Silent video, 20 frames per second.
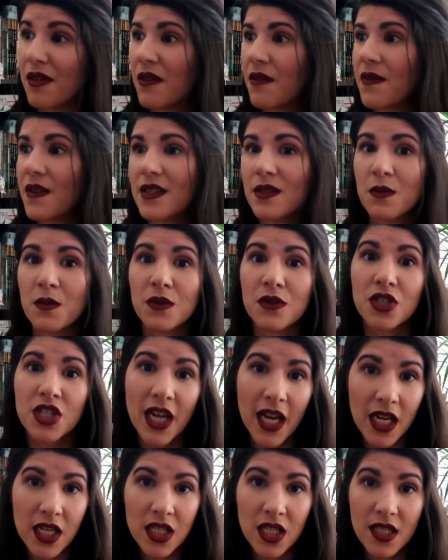I don't know if this will
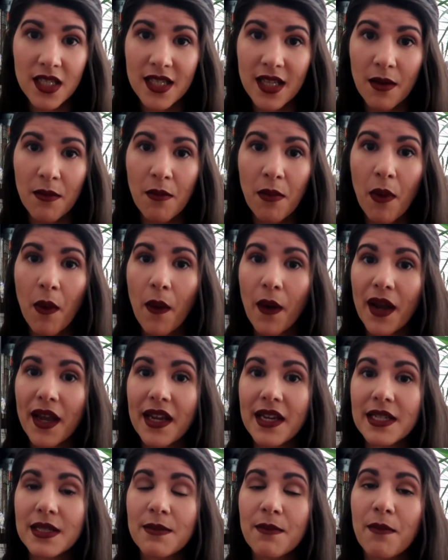change at some
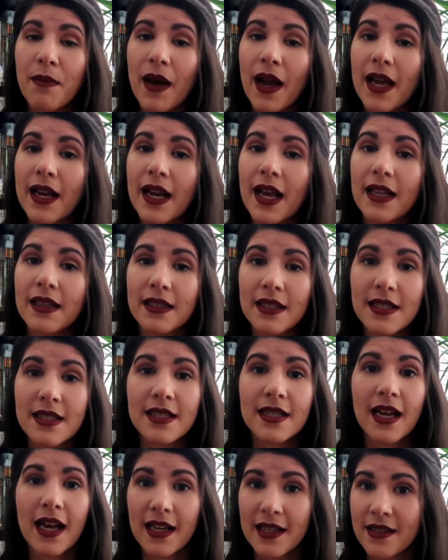point, but at
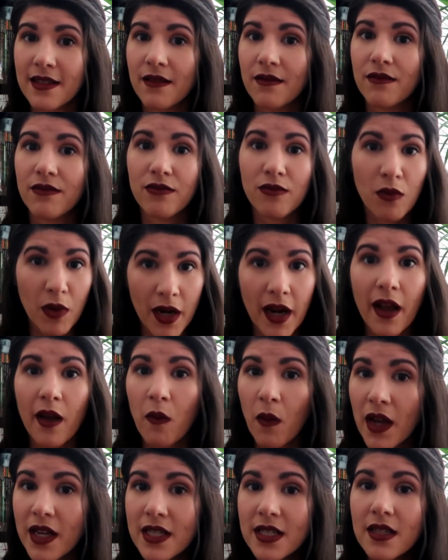least as of when
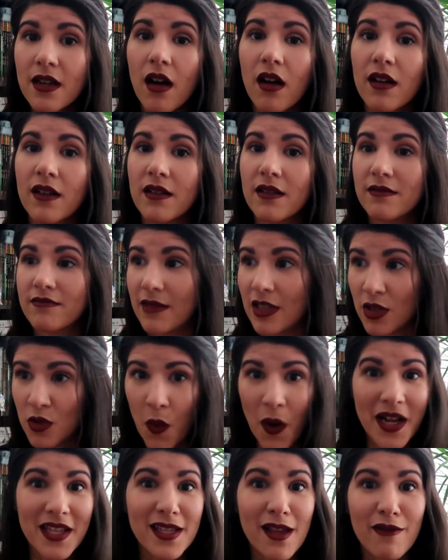I went
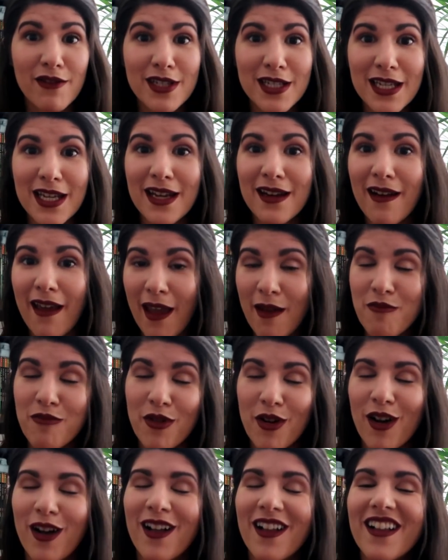in 2017,
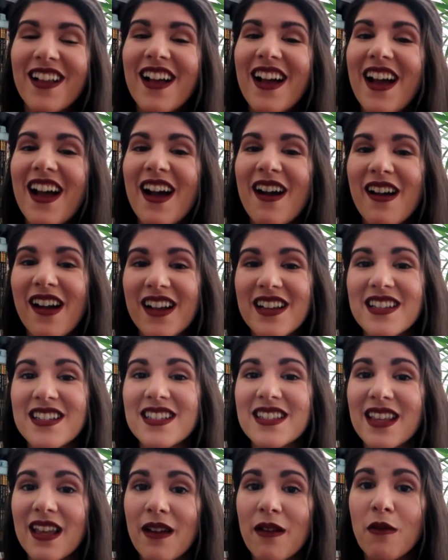April,
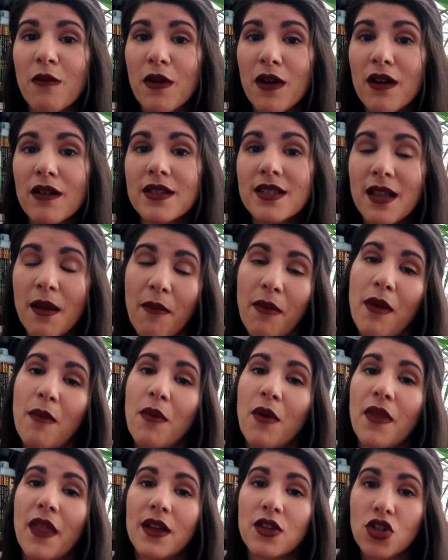because there were some
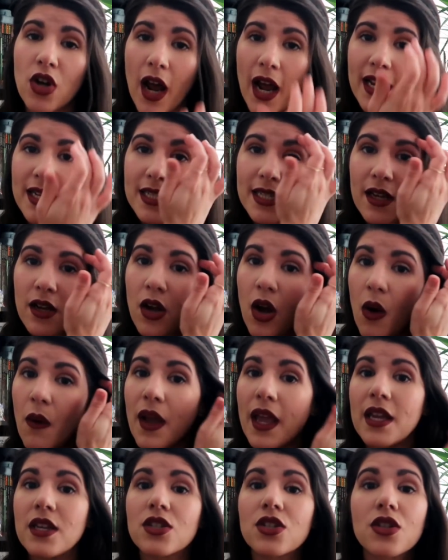people that tried to
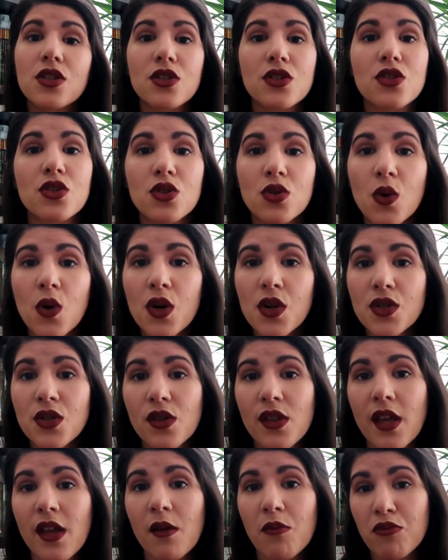go into the
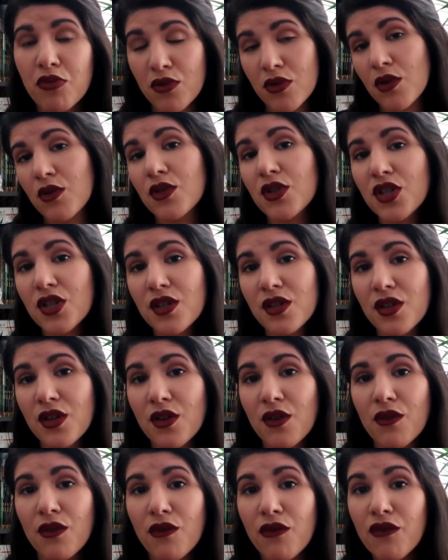store. So they
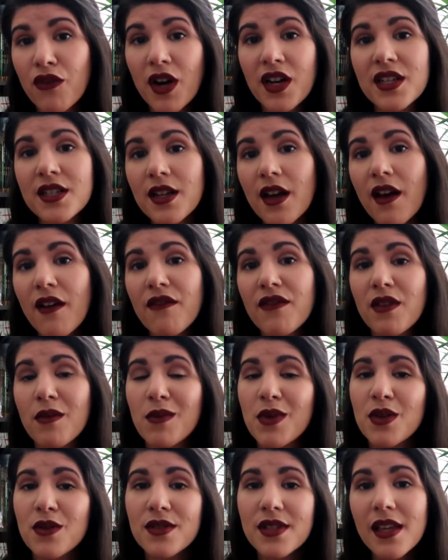approached, you know, the front
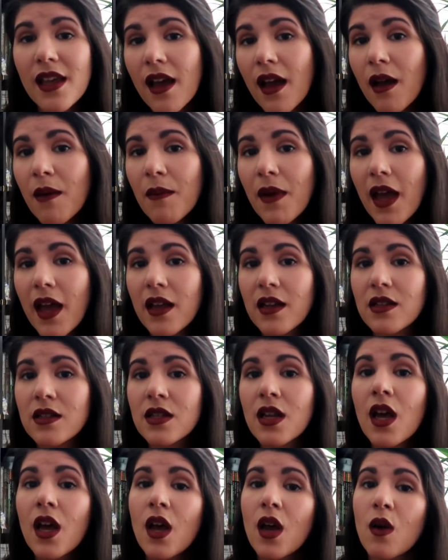of the museum,
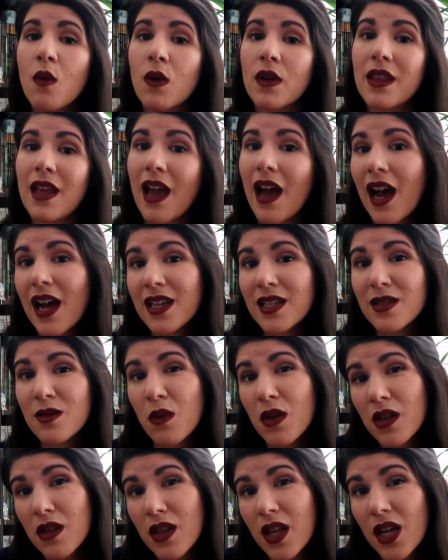and when they
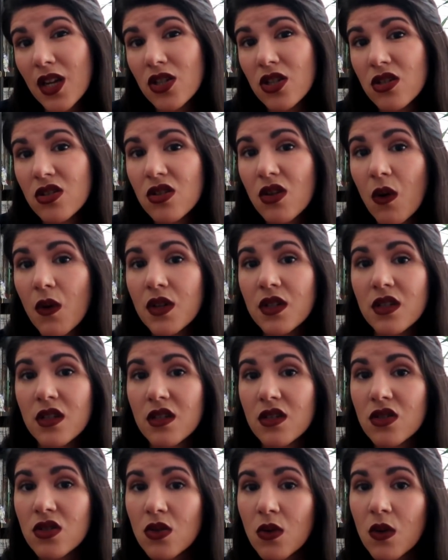asked whether they could just go
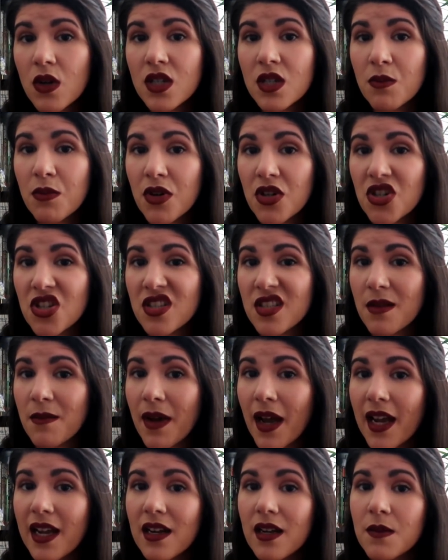into the store to purchase
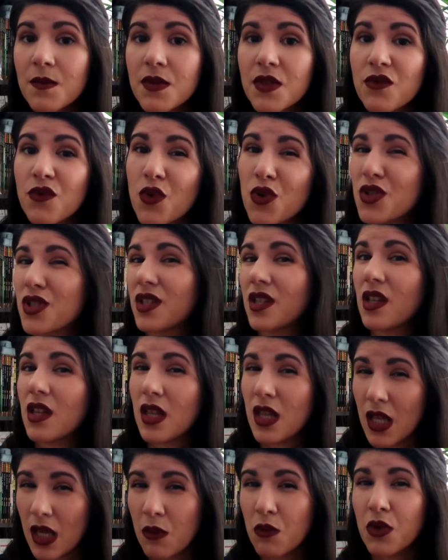some items,
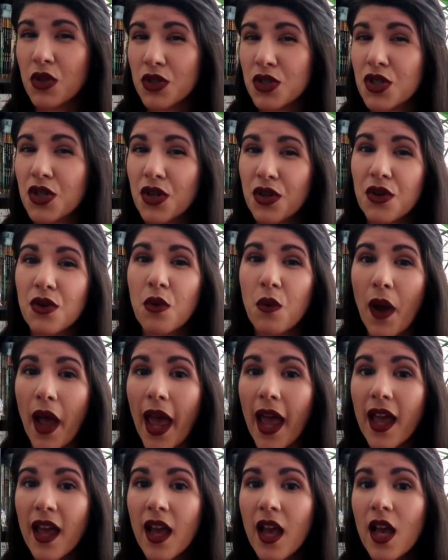unfortunately they were turned
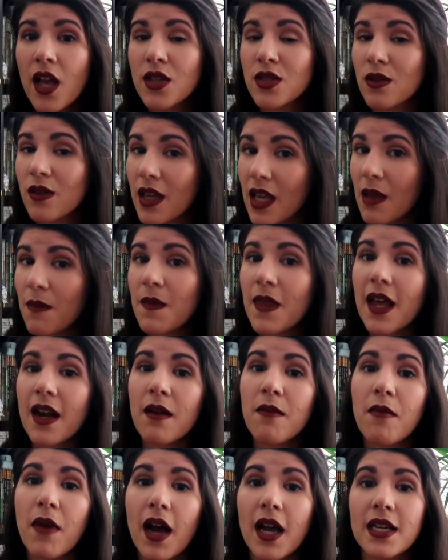away. So keep
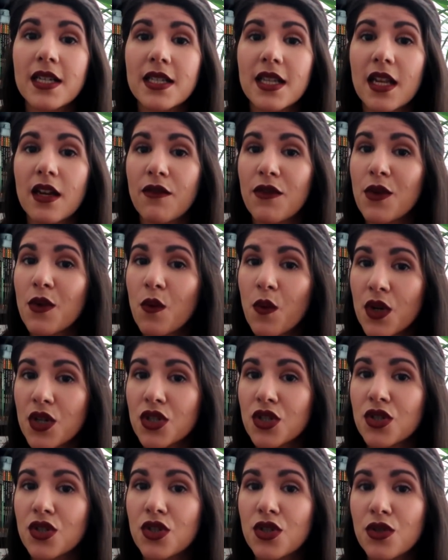that in mind, that if you
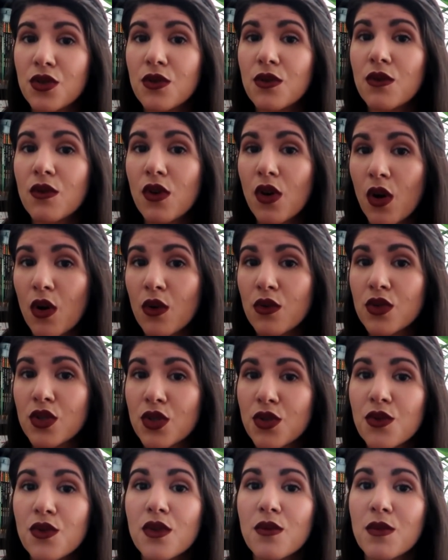wish to
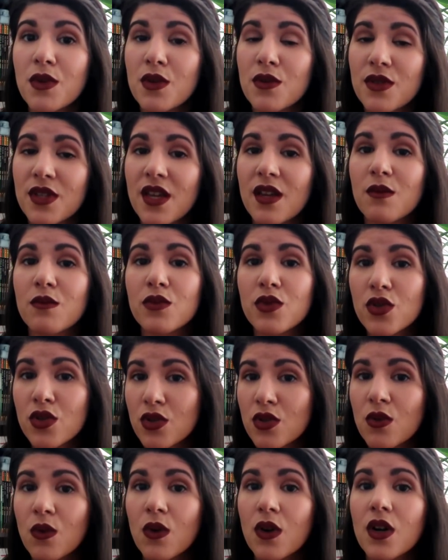go to the museum
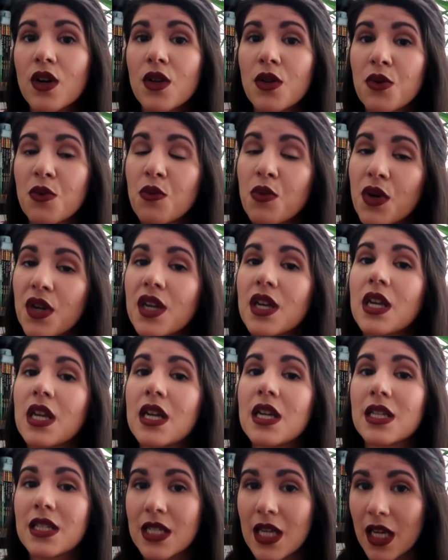store, you would
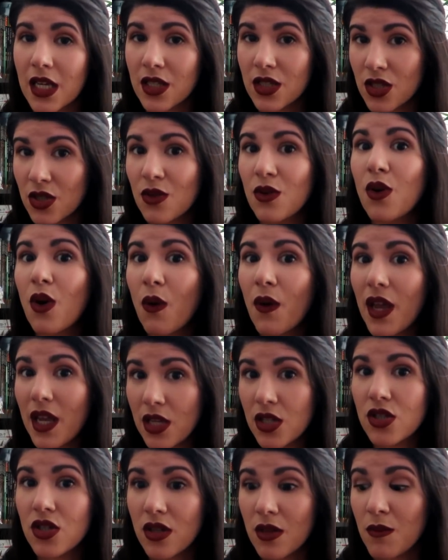need a ticket to
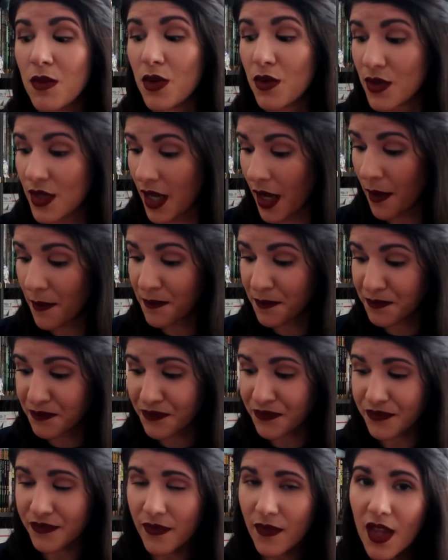go into the museum.